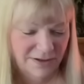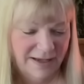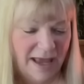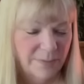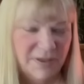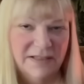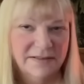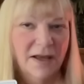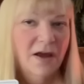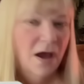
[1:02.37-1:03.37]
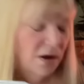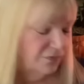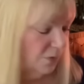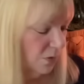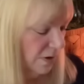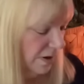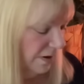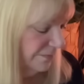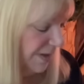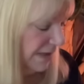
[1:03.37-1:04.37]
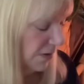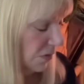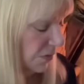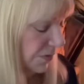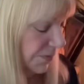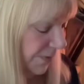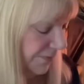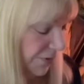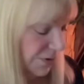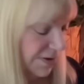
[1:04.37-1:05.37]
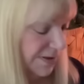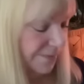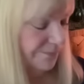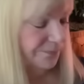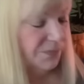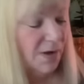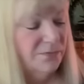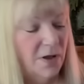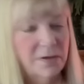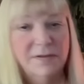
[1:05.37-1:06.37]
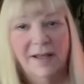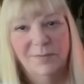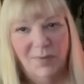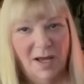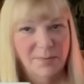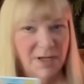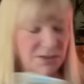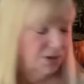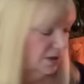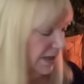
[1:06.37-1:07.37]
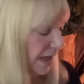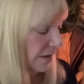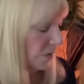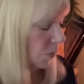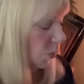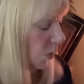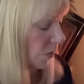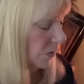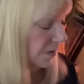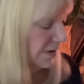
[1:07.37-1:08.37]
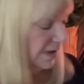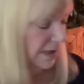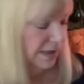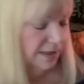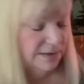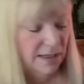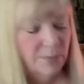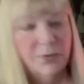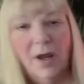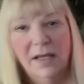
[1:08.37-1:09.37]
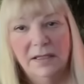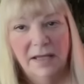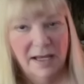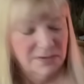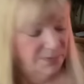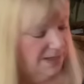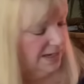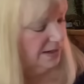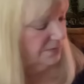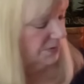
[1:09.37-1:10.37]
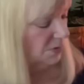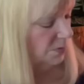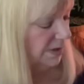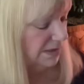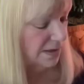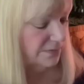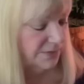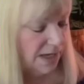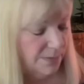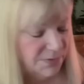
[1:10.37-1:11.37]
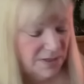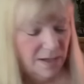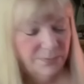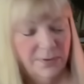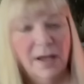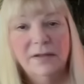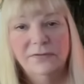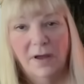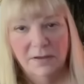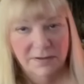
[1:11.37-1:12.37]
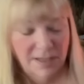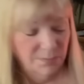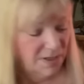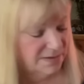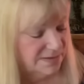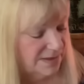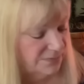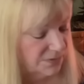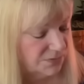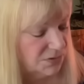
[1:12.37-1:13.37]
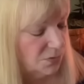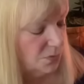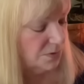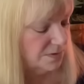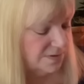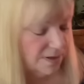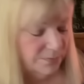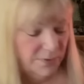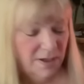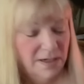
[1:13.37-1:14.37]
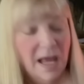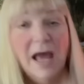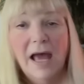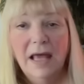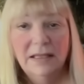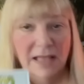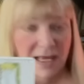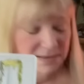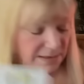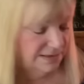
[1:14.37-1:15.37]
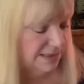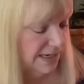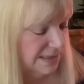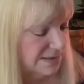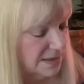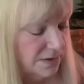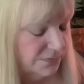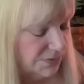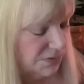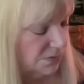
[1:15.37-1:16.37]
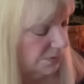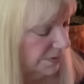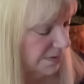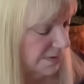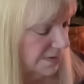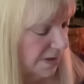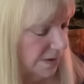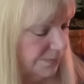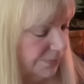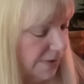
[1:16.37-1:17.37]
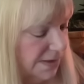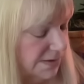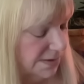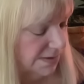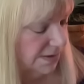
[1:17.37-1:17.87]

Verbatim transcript: Cappies. Four of Pentacles reversed, followed then by Major Arcana of the World in the upright. Next we have the Queen of Cups upright, followed then by the Seven of Swords upright, and lastly the Ace of Swords upright.